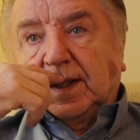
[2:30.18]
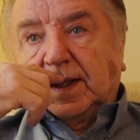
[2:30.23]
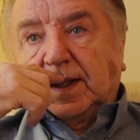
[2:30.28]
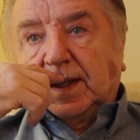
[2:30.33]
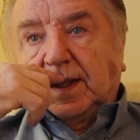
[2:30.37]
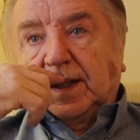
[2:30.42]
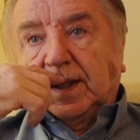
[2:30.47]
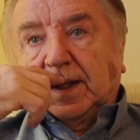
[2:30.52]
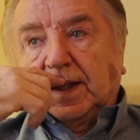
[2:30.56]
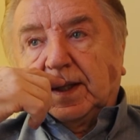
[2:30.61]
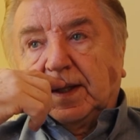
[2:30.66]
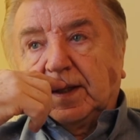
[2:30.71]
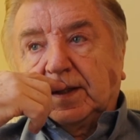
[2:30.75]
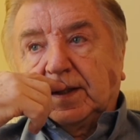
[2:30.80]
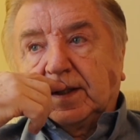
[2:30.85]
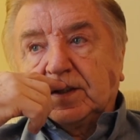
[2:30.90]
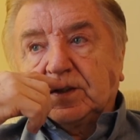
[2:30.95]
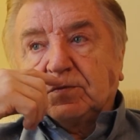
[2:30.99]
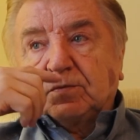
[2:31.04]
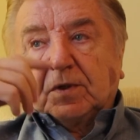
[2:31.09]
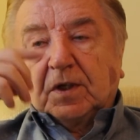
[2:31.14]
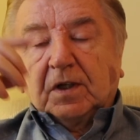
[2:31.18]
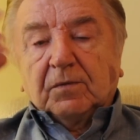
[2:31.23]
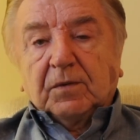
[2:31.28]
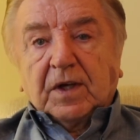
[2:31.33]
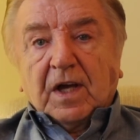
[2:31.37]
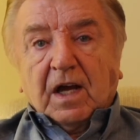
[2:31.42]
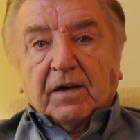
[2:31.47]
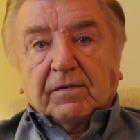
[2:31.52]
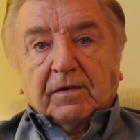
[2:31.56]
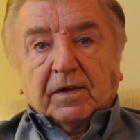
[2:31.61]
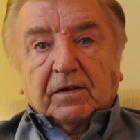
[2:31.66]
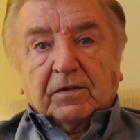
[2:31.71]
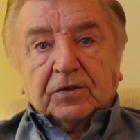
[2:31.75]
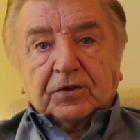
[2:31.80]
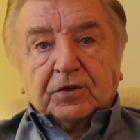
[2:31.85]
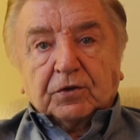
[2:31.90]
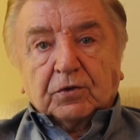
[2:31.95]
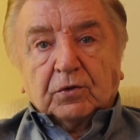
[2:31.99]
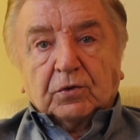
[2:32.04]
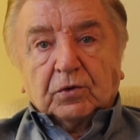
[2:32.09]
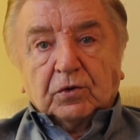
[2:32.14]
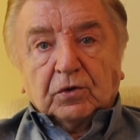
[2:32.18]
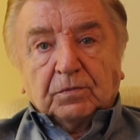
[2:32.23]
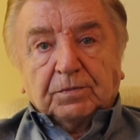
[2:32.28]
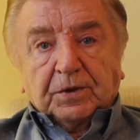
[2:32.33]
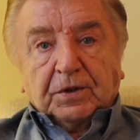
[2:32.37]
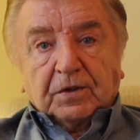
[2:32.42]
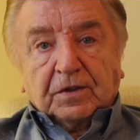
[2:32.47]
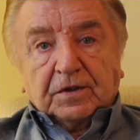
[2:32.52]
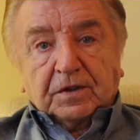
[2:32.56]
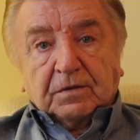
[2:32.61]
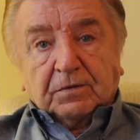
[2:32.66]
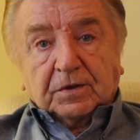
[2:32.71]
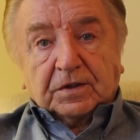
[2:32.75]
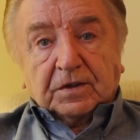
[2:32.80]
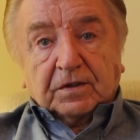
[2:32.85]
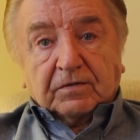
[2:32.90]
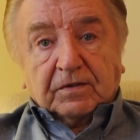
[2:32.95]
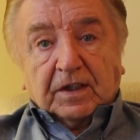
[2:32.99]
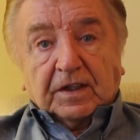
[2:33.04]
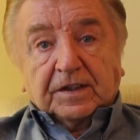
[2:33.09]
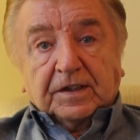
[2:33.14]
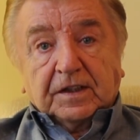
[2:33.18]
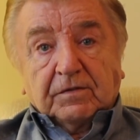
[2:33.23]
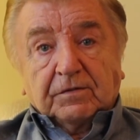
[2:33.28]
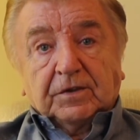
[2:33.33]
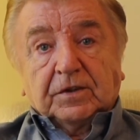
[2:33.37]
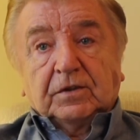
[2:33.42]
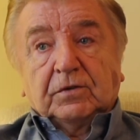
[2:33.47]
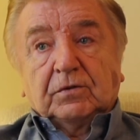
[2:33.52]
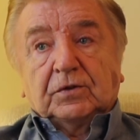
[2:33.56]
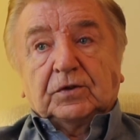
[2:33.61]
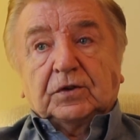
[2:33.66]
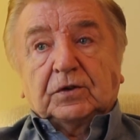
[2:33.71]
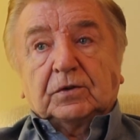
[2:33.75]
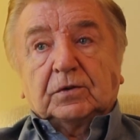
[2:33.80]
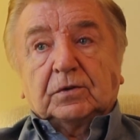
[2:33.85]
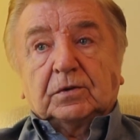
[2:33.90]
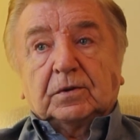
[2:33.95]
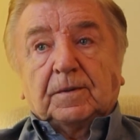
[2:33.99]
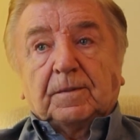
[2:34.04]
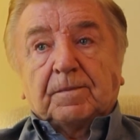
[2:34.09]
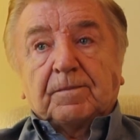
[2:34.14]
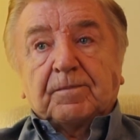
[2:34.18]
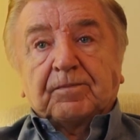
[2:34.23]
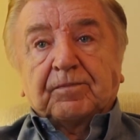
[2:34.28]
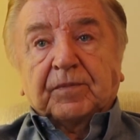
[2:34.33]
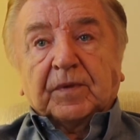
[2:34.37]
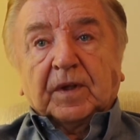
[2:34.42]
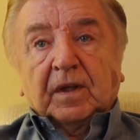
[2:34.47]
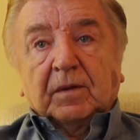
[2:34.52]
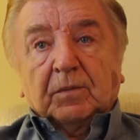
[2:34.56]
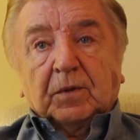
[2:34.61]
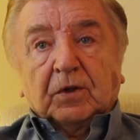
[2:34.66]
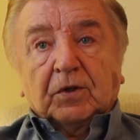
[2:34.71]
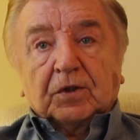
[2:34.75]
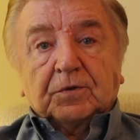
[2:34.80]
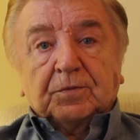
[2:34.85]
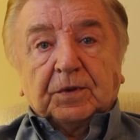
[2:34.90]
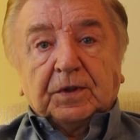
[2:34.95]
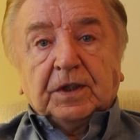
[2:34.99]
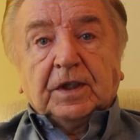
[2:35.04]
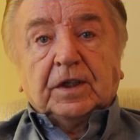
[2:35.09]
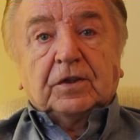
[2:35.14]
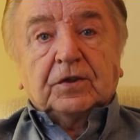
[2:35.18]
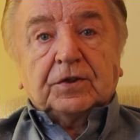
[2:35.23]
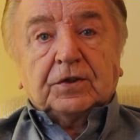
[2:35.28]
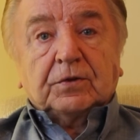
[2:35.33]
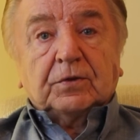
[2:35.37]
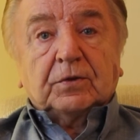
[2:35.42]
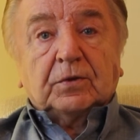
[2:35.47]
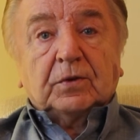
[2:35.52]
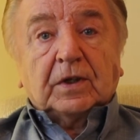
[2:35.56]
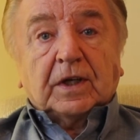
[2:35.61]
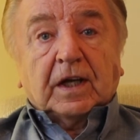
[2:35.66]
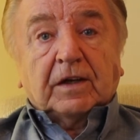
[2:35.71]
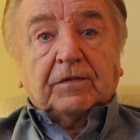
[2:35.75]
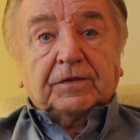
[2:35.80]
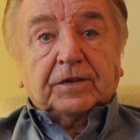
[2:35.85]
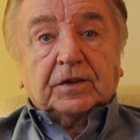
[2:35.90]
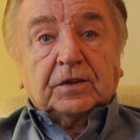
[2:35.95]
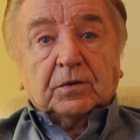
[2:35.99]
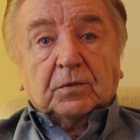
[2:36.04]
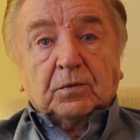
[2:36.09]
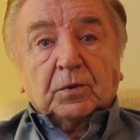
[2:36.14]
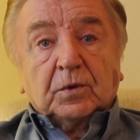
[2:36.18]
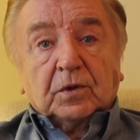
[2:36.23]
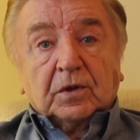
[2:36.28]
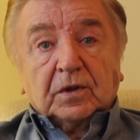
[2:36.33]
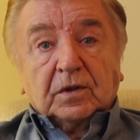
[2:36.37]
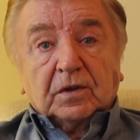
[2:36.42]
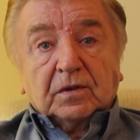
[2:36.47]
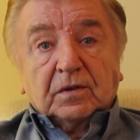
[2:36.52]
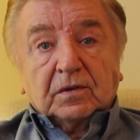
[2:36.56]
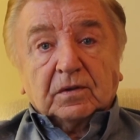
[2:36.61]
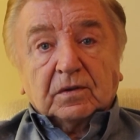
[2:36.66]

And this way we have our school, because it was a relatively new school, because we need a school after the war.